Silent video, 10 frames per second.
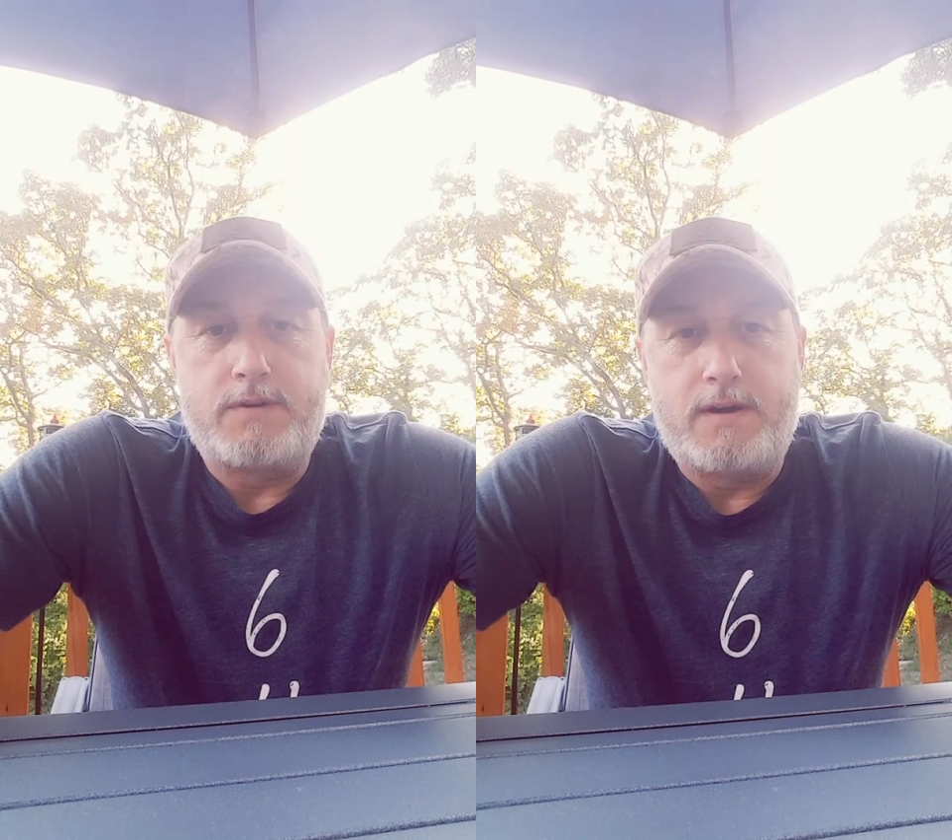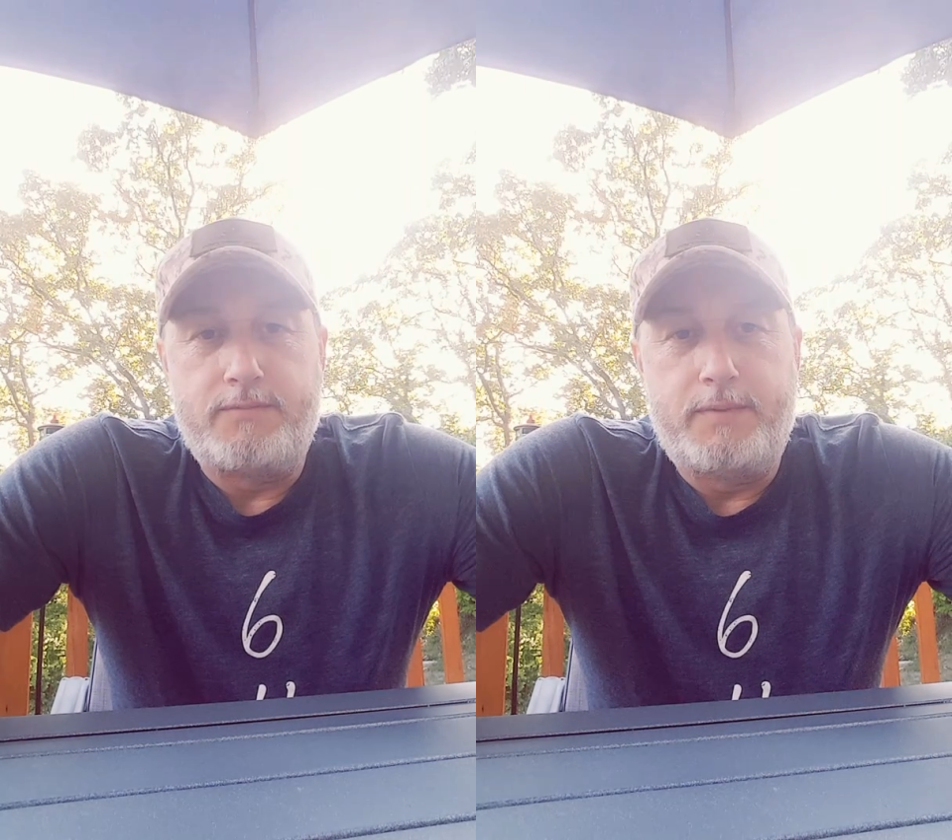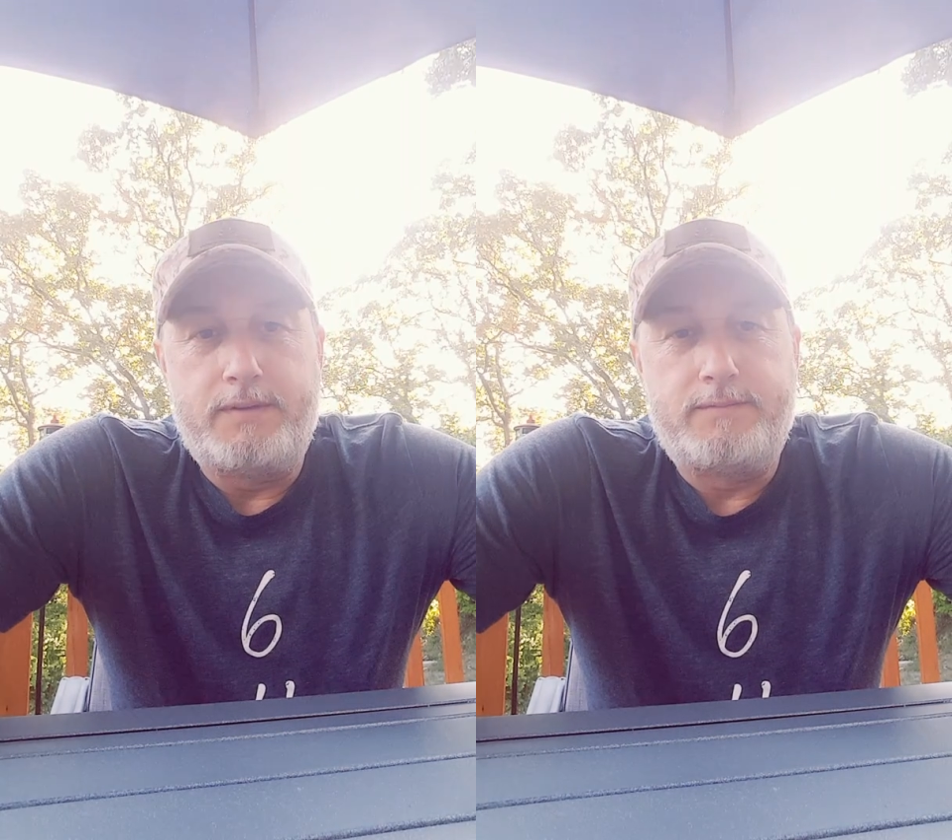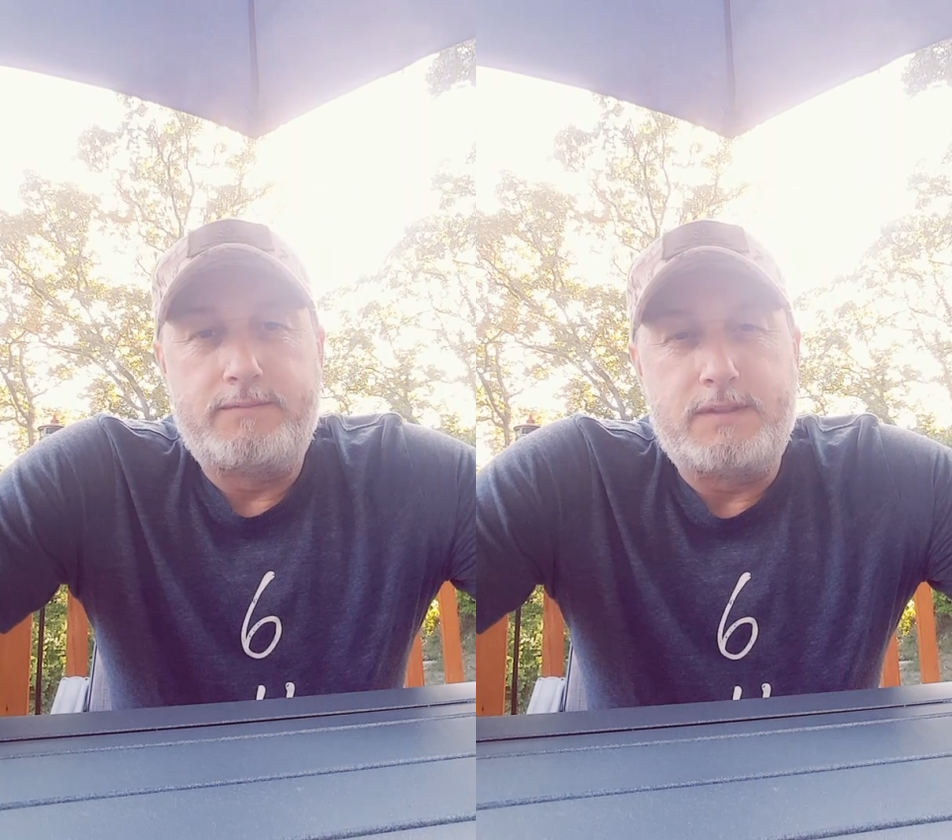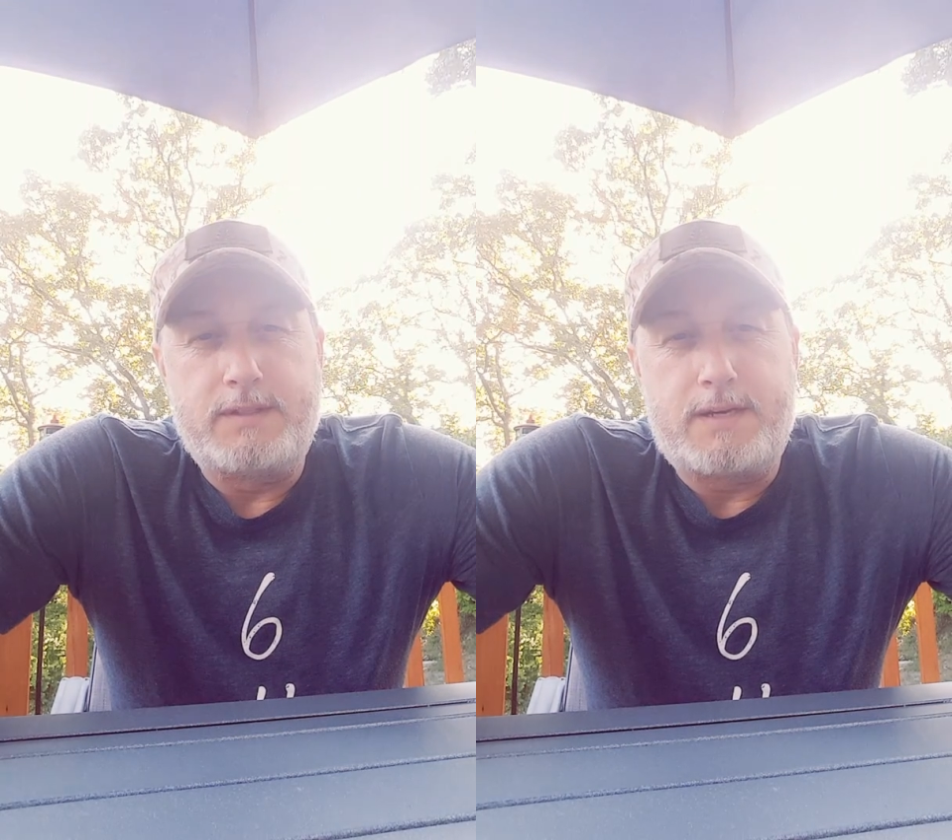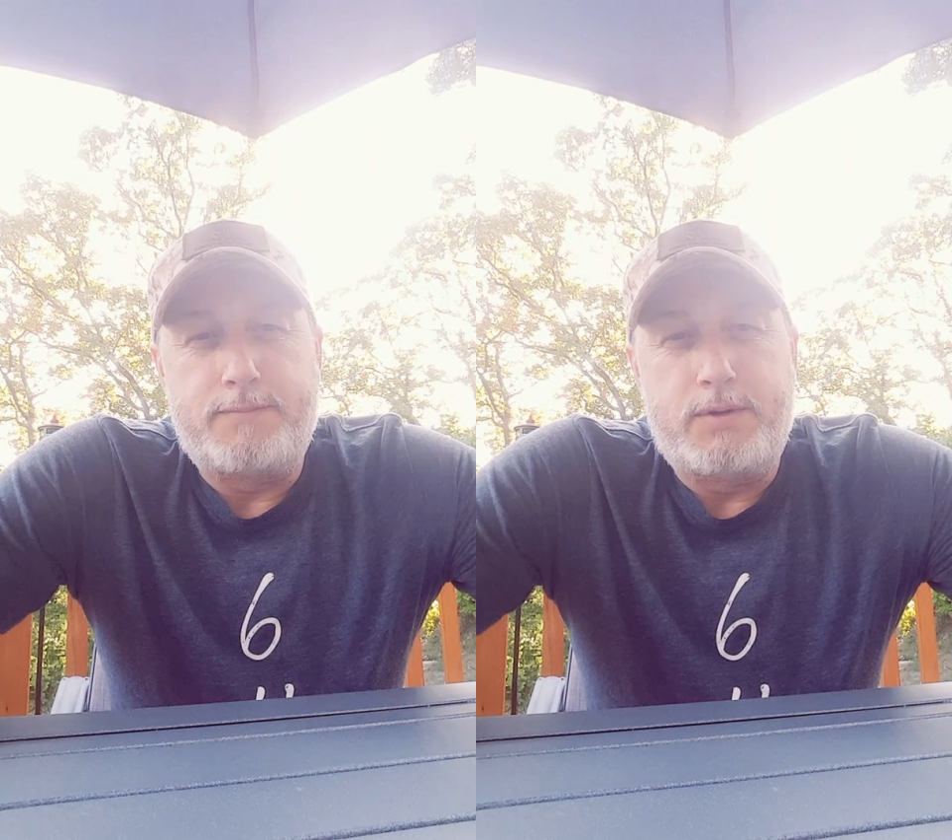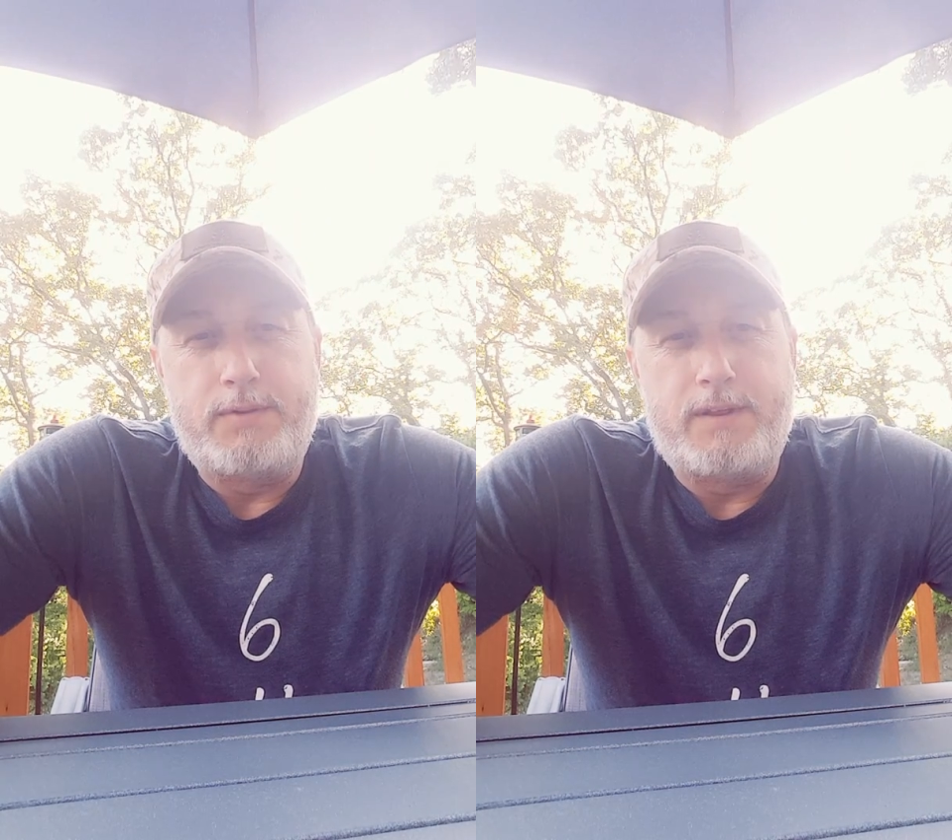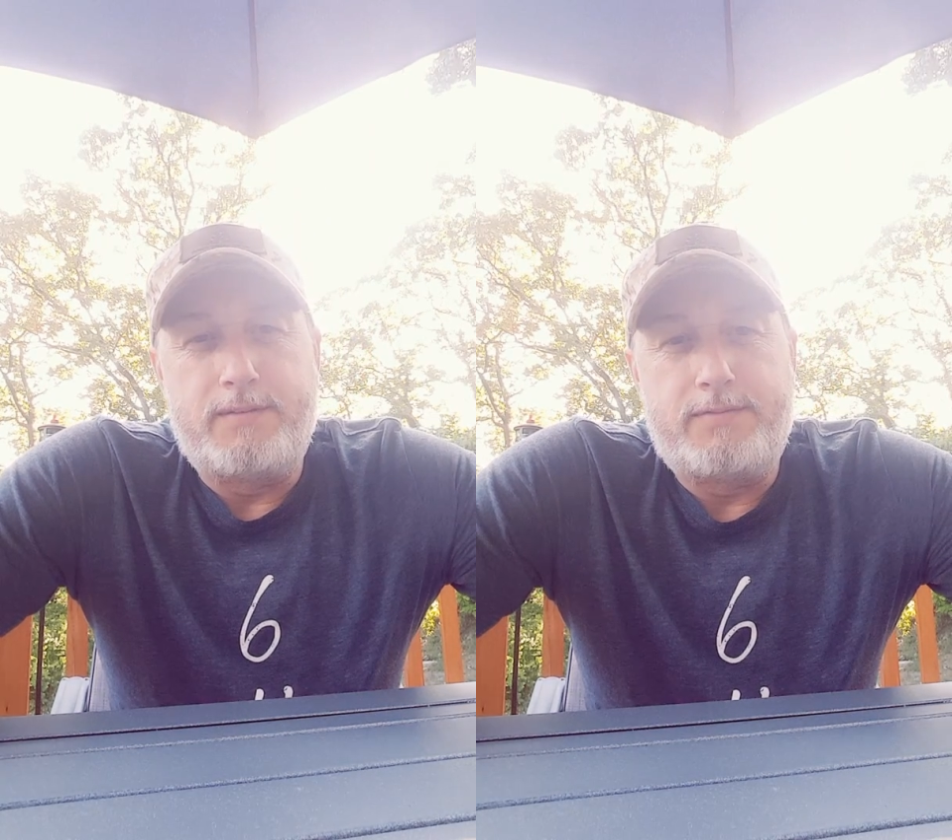government, and let them know
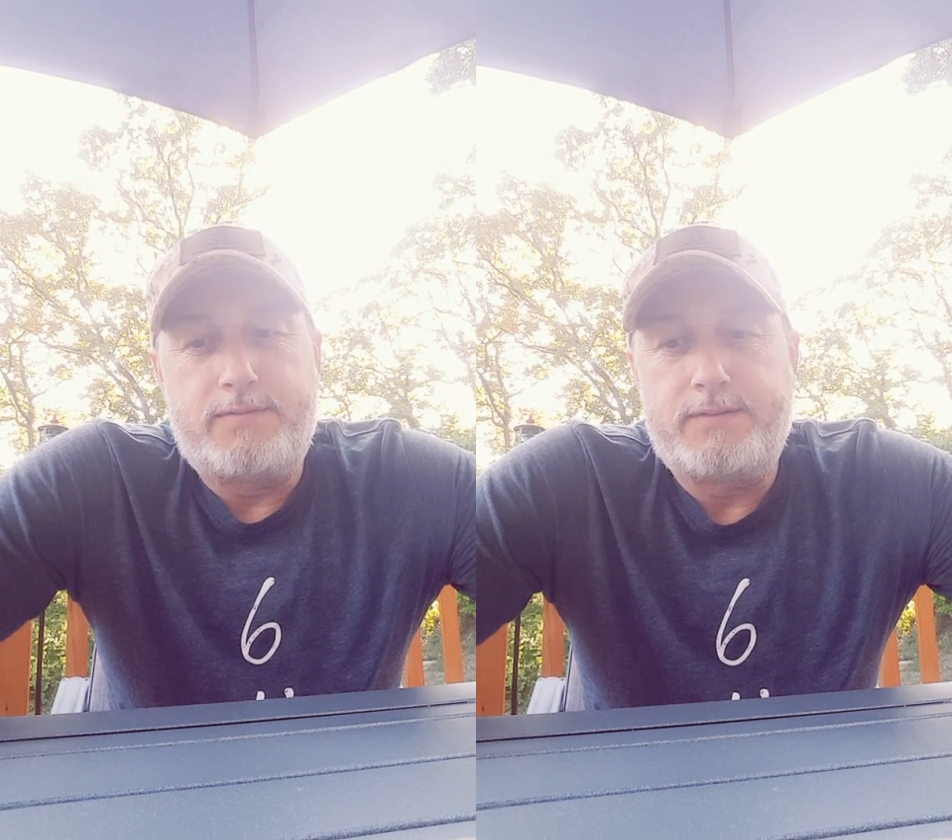that if